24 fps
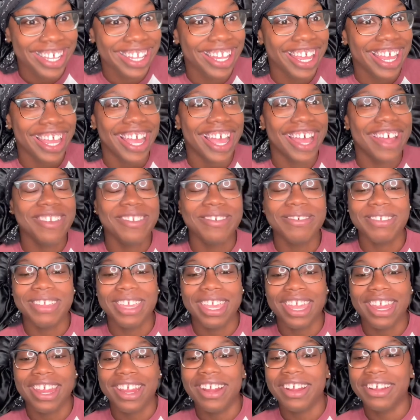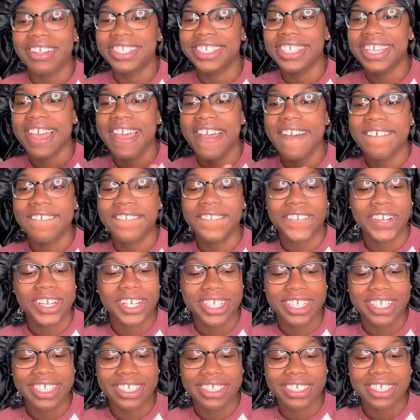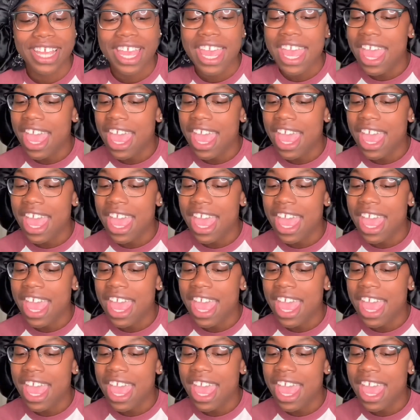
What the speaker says: Like, I don't care to have friends.